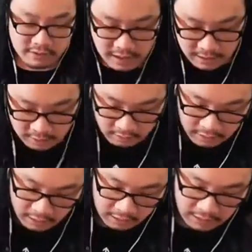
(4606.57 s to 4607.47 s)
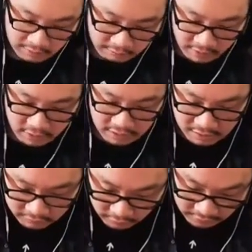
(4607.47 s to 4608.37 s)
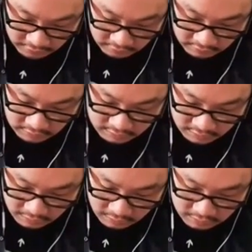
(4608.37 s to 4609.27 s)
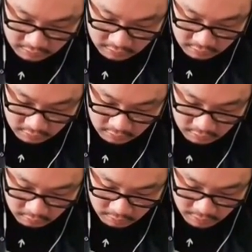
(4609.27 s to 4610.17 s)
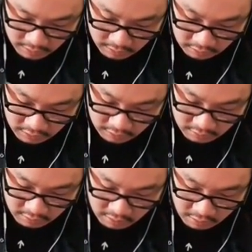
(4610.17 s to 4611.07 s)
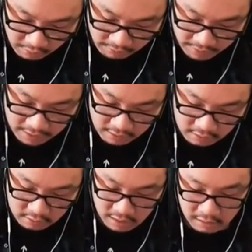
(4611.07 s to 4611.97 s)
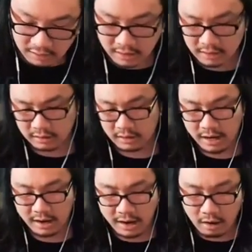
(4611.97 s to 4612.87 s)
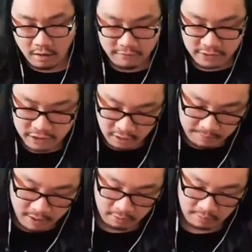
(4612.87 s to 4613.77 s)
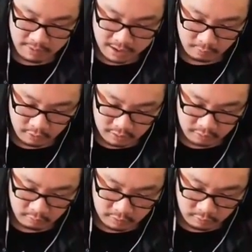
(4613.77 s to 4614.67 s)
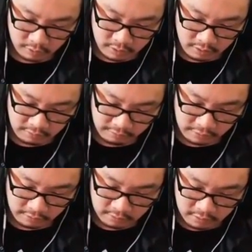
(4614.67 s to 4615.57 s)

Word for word: his hangout, and, and, I'm very thankful that, that that's the case. And you know, I, I think I I'll, I i am not gonna lie, I often think about like, man, what, it, I wonder if it